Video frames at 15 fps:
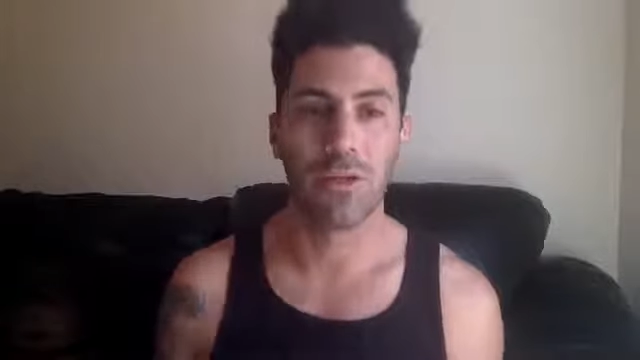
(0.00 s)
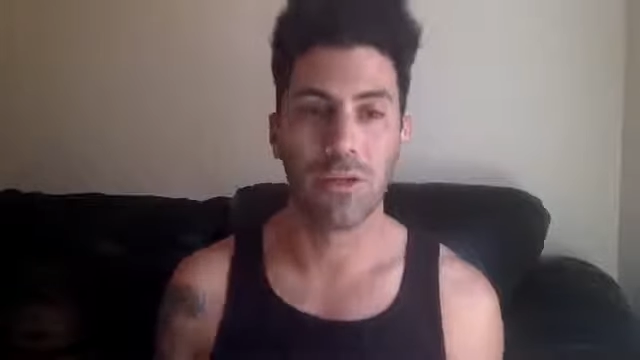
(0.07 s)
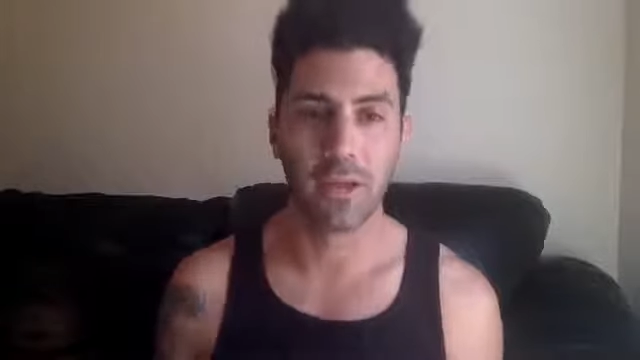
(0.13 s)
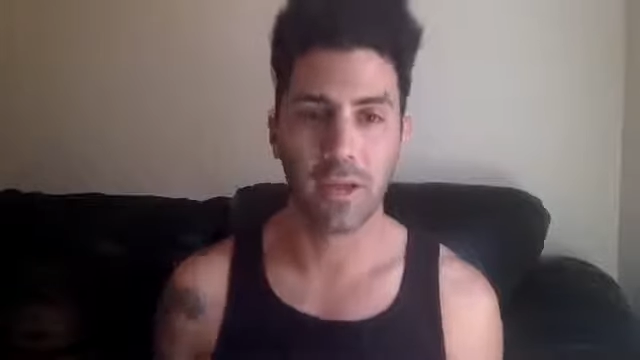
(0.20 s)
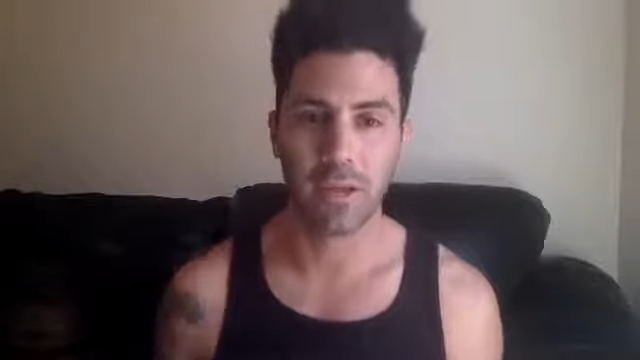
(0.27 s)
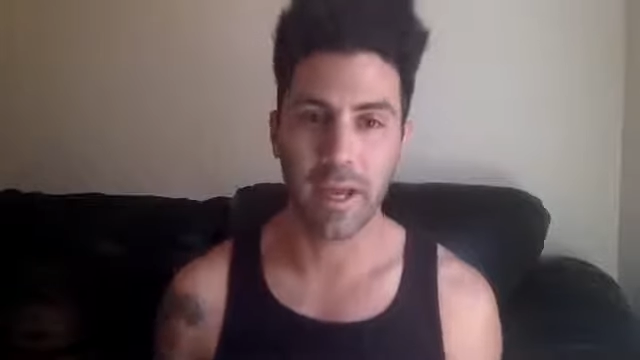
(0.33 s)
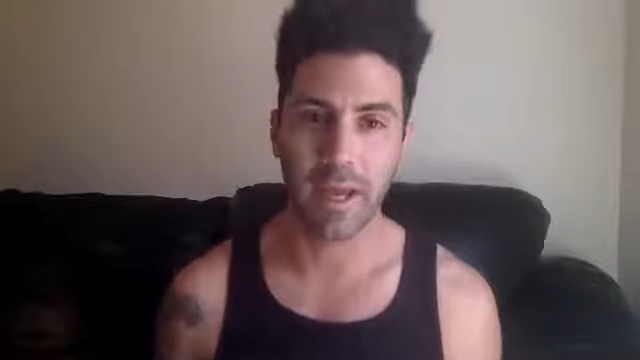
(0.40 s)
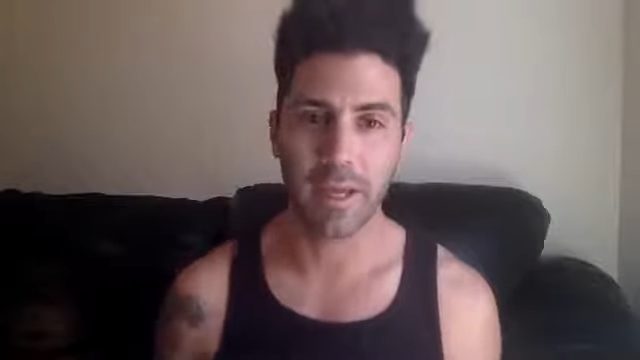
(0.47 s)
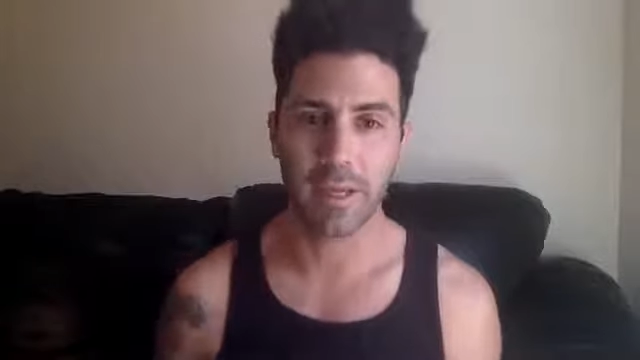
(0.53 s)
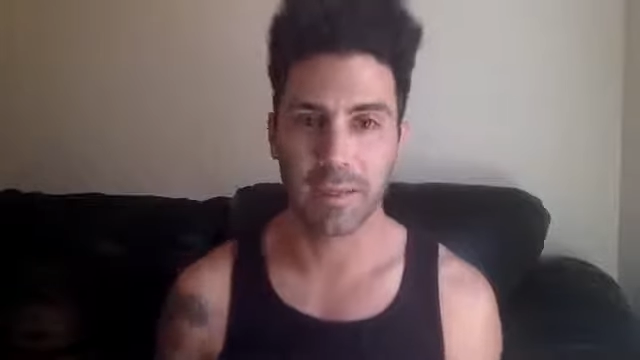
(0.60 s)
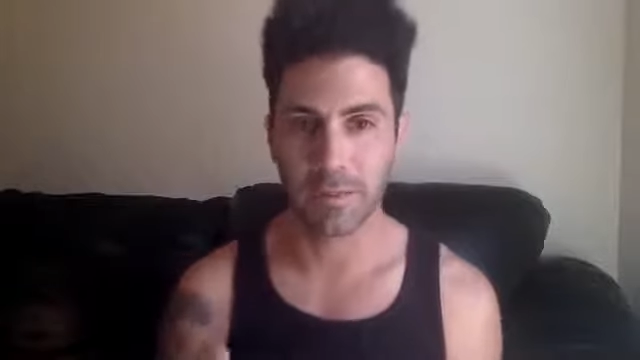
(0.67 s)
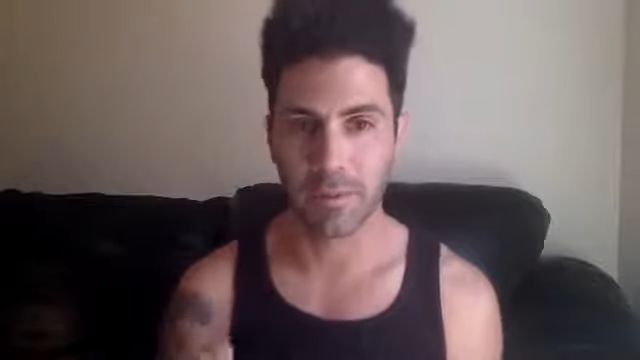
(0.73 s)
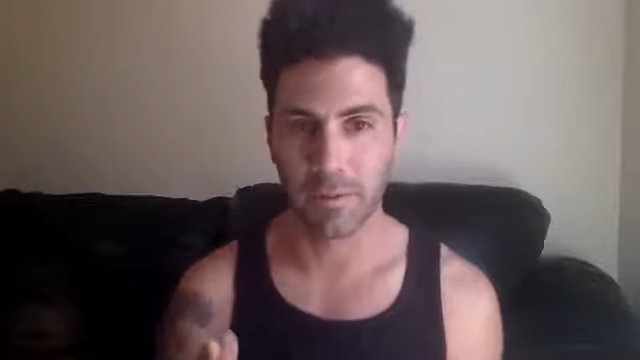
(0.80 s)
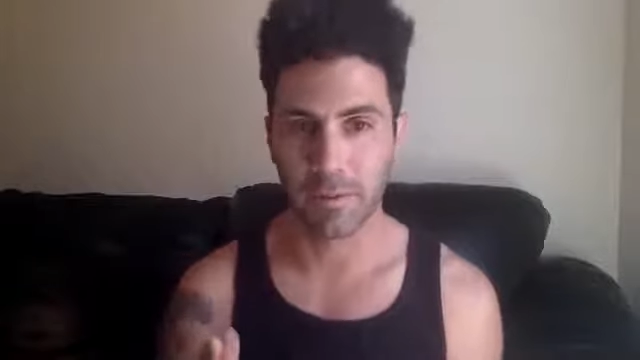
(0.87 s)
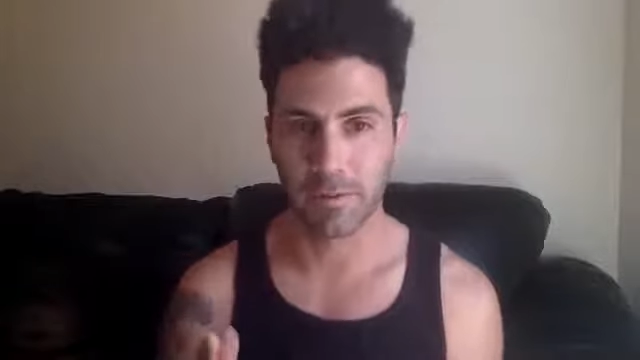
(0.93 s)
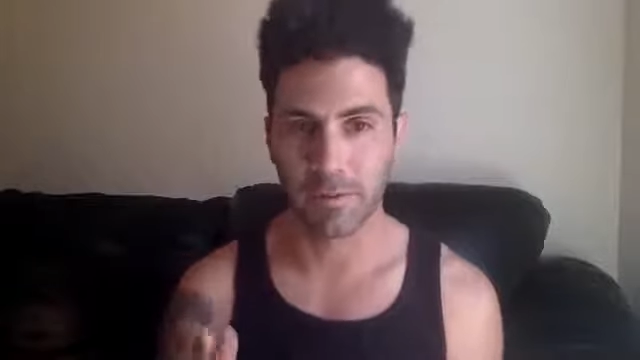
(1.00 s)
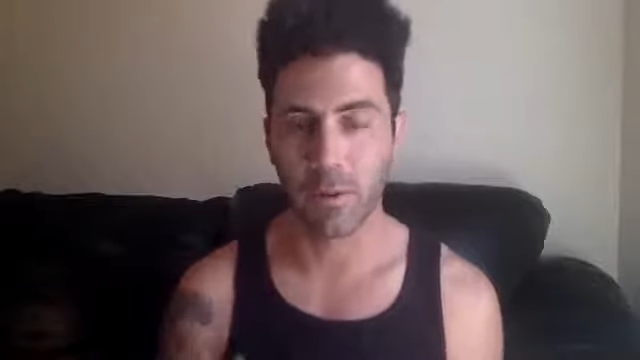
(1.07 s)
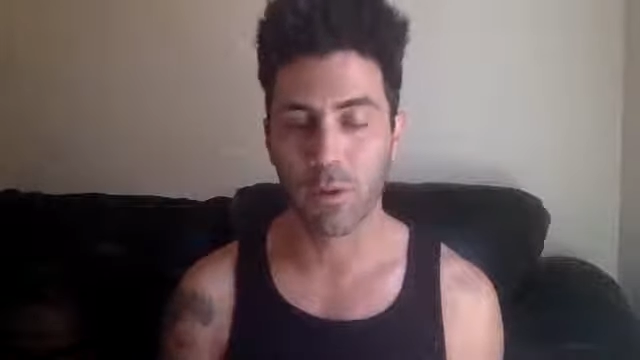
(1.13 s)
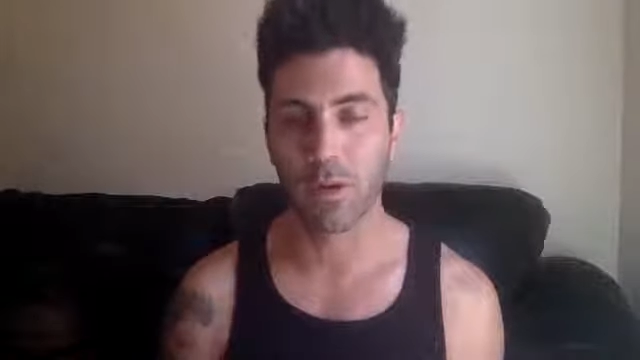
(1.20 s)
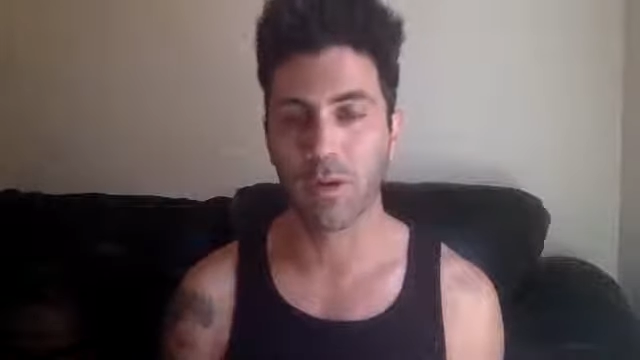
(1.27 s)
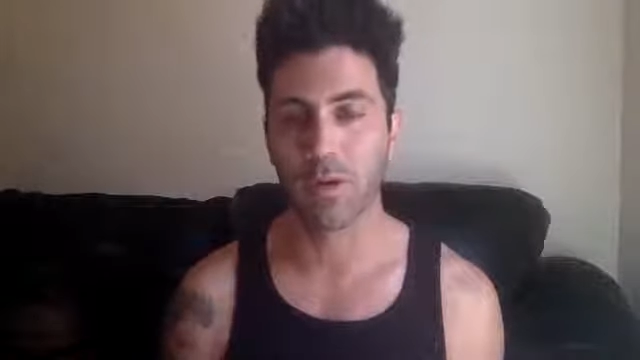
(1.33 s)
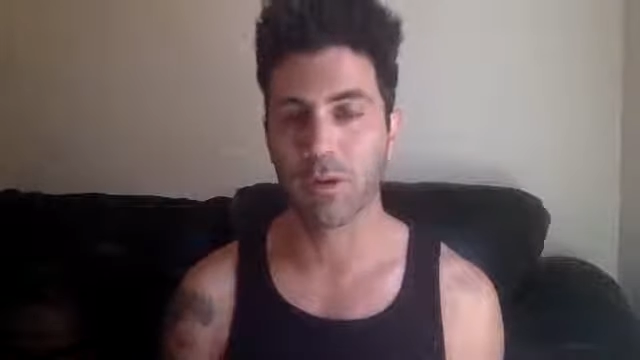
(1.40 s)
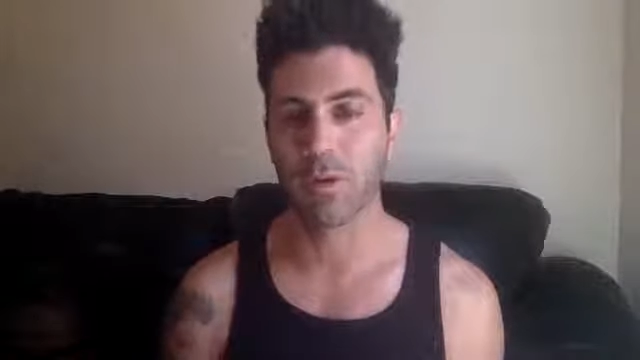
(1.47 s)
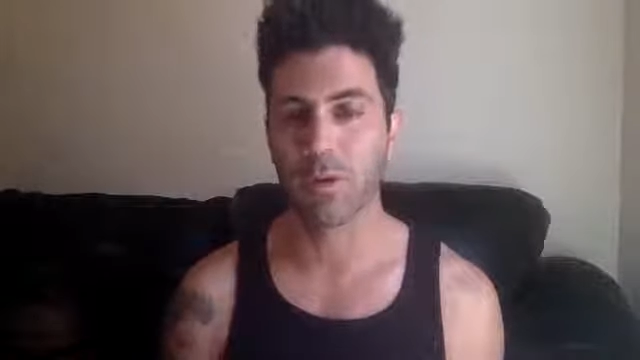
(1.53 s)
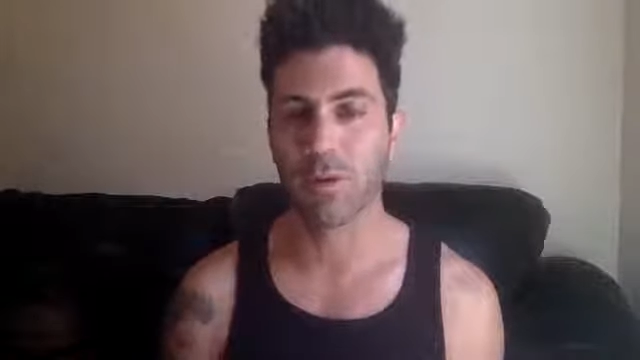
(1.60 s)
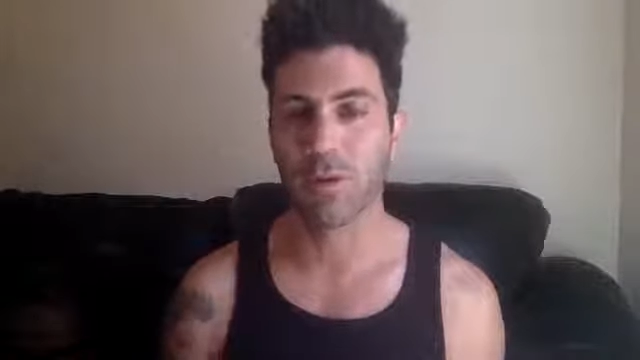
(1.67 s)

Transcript: 30 days before you